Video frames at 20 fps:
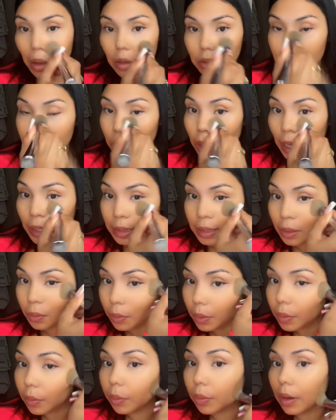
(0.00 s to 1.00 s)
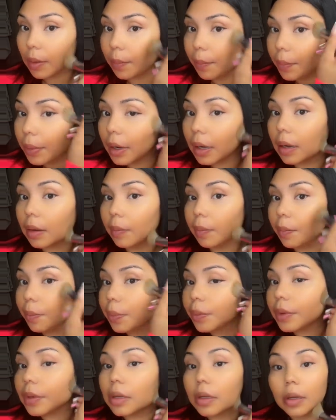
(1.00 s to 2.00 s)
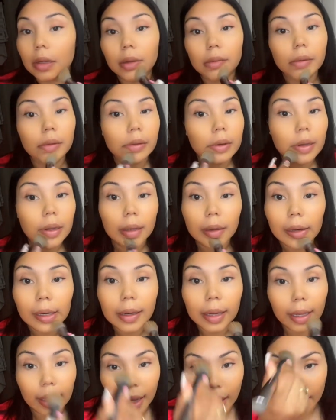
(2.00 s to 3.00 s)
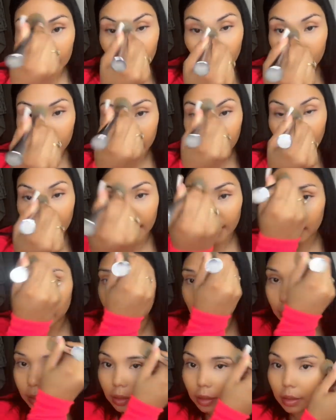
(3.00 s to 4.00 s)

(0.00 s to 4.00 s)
So, I think with one pump, like, I'm okay.